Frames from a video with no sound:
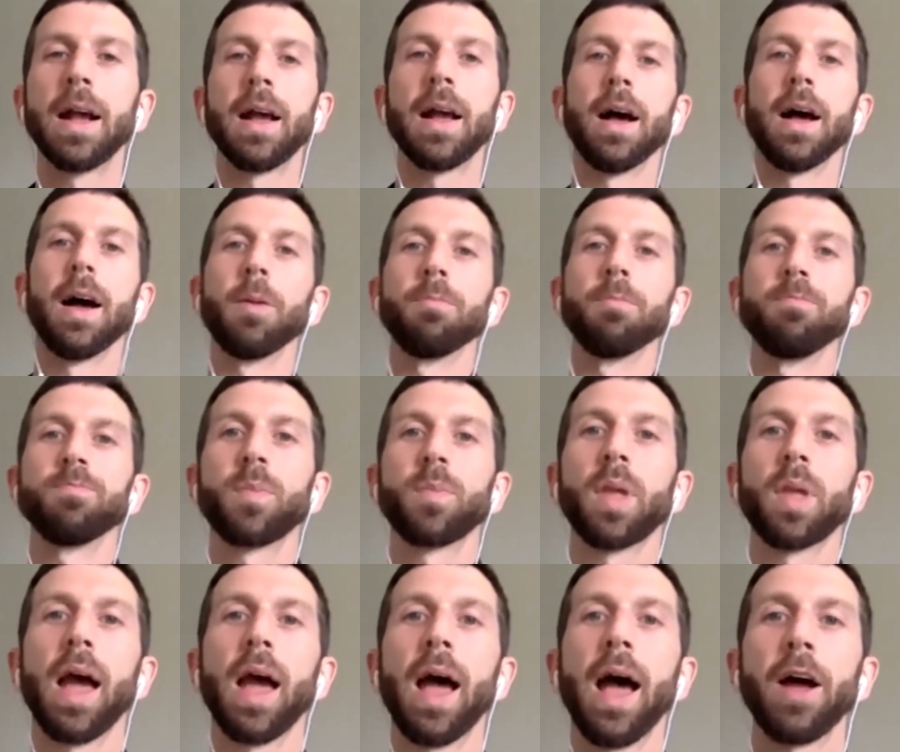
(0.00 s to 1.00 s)

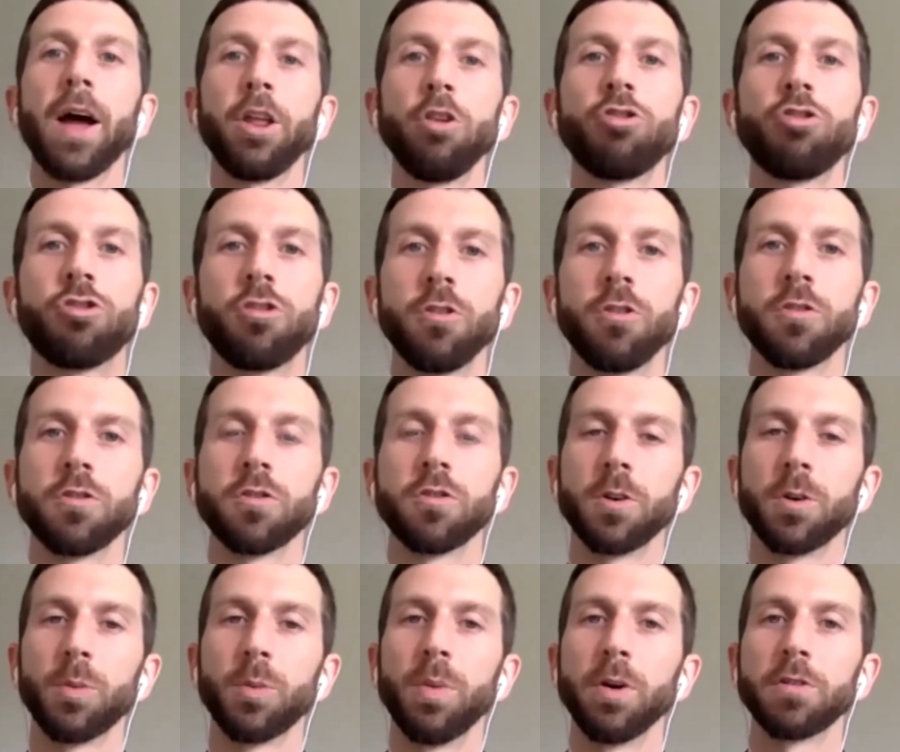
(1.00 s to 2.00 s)
How you choose
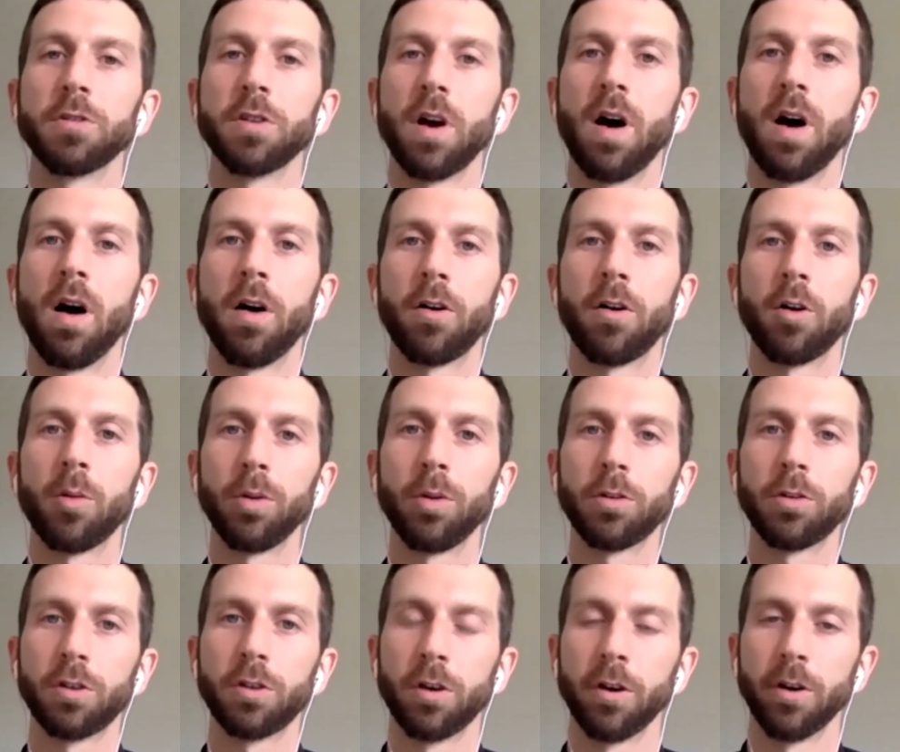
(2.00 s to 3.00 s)
the most honorable
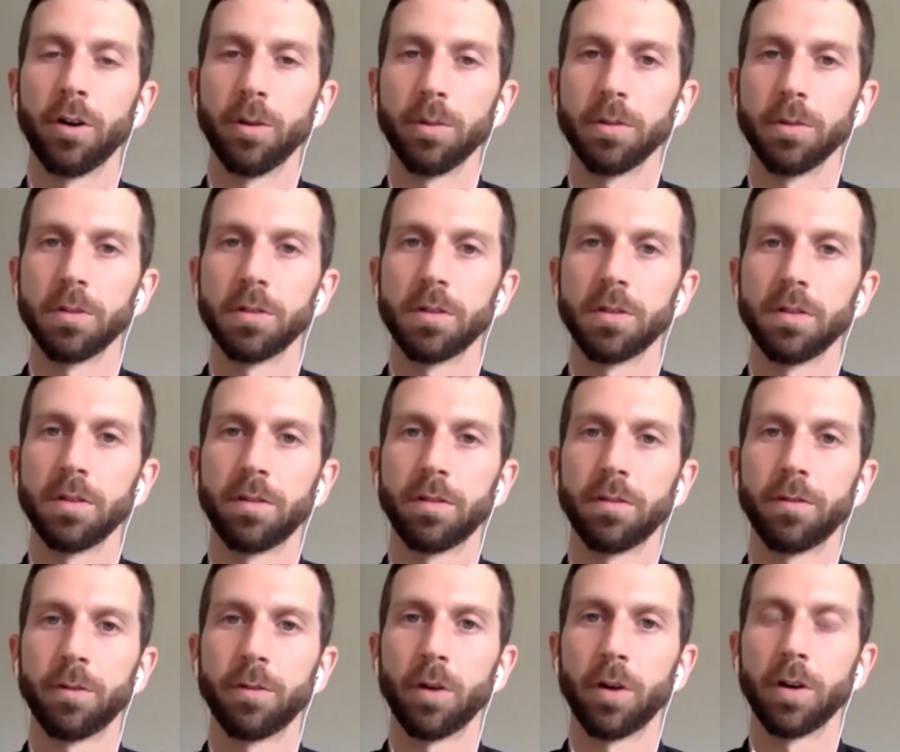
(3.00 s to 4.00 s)
terms
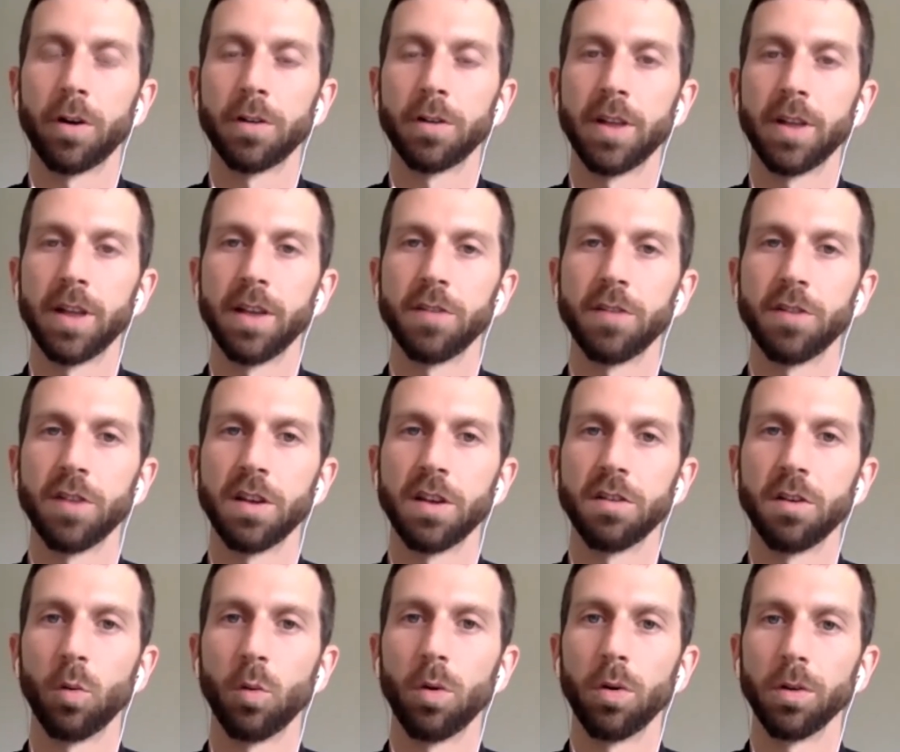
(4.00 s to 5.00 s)
for our today's
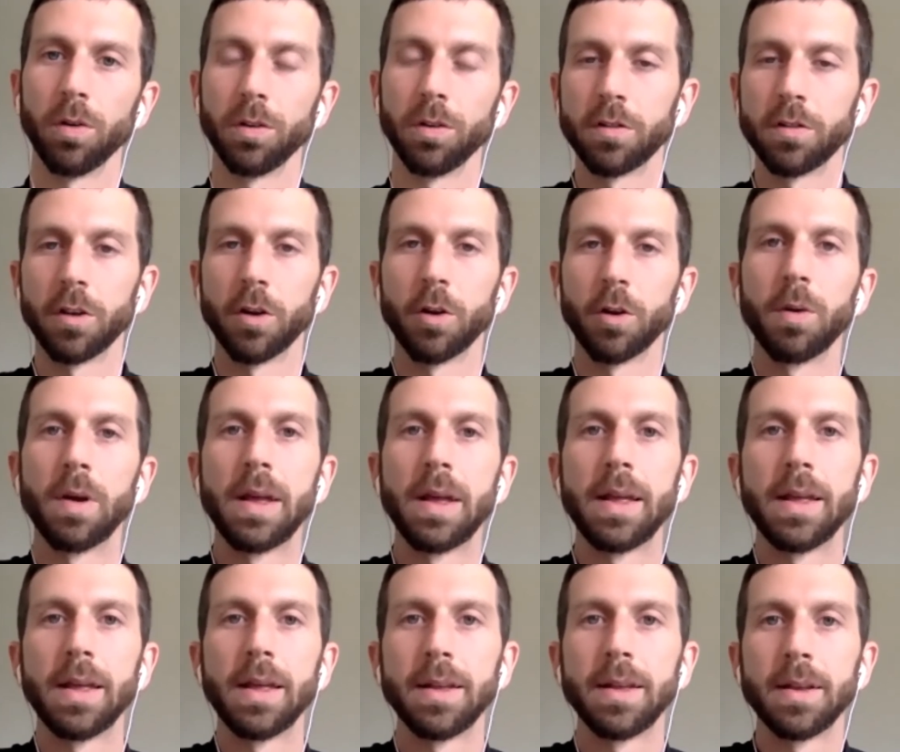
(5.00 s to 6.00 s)
changing world. So
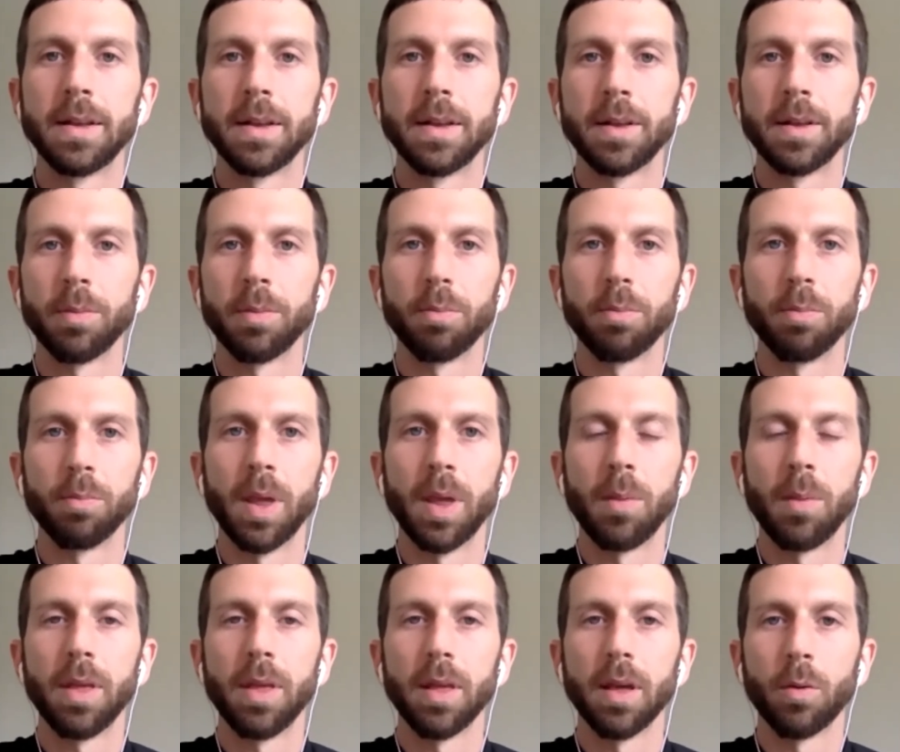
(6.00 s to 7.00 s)

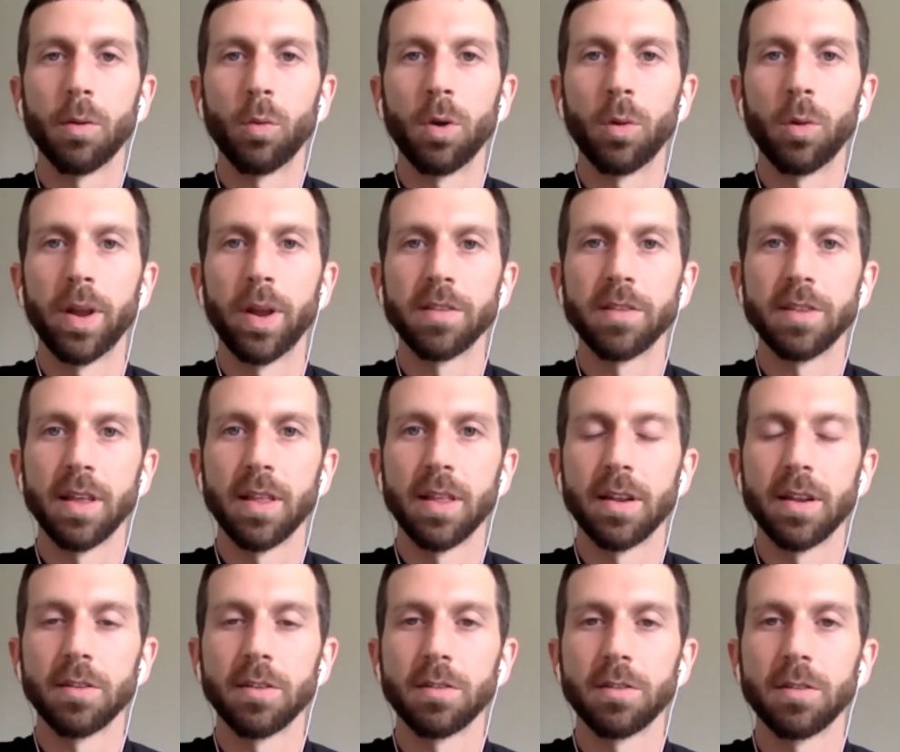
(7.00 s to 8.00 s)
maybe one way to say that
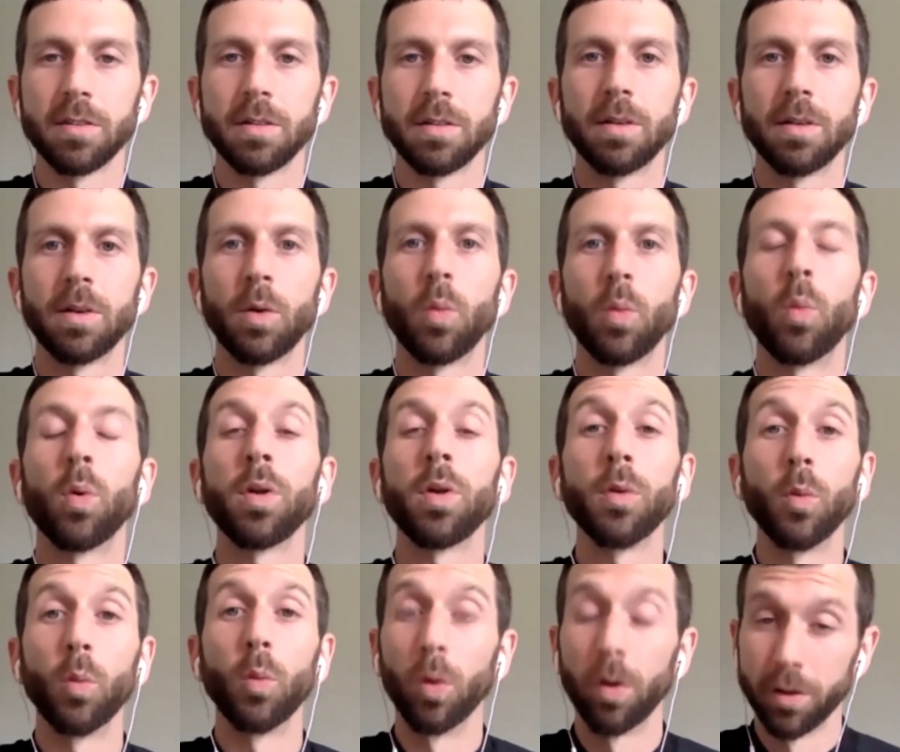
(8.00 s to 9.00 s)
is, what are
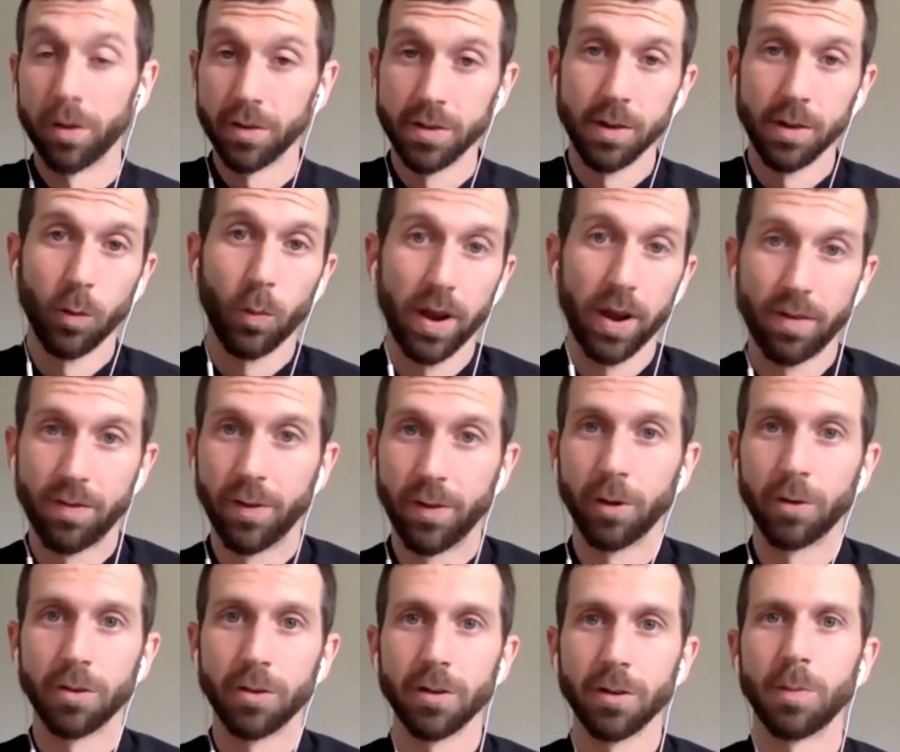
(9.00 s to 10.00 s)
the words that white
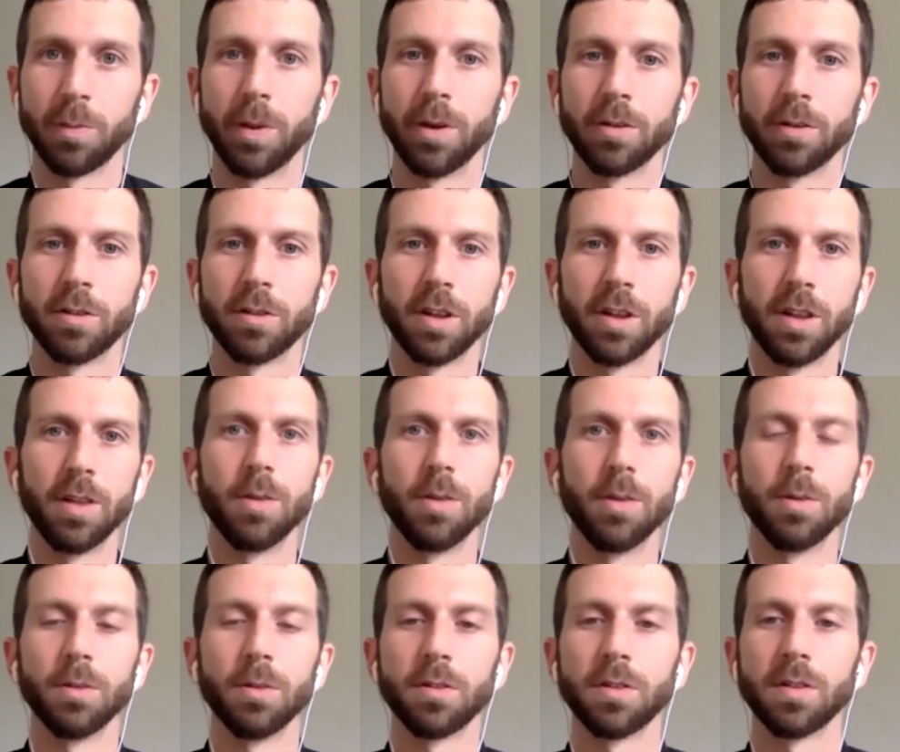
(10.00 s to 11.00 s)
folks are supposed to
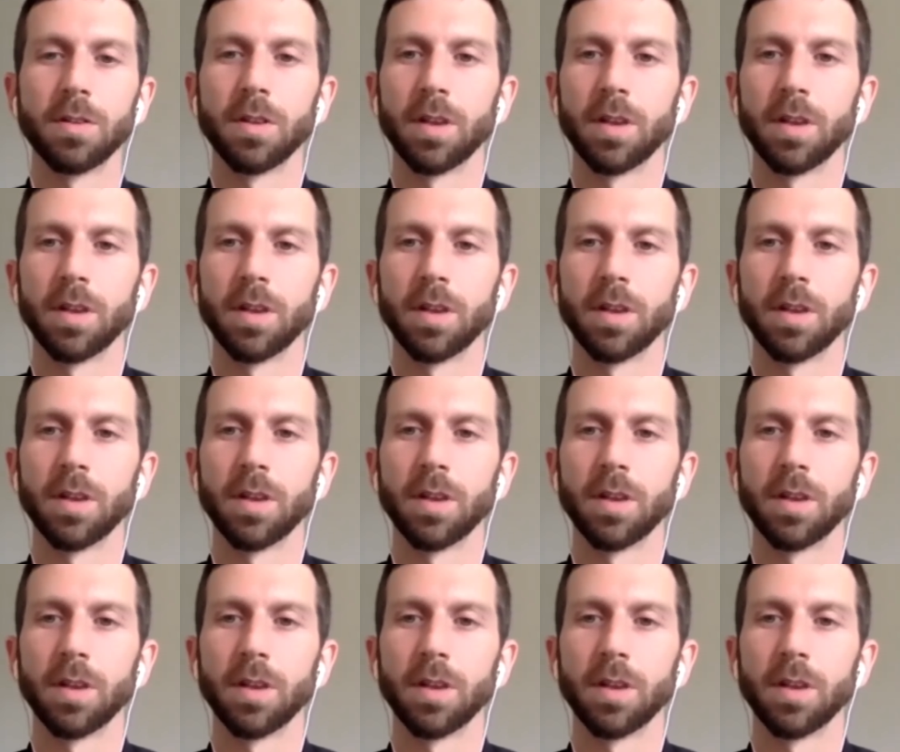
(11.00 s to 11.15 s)
use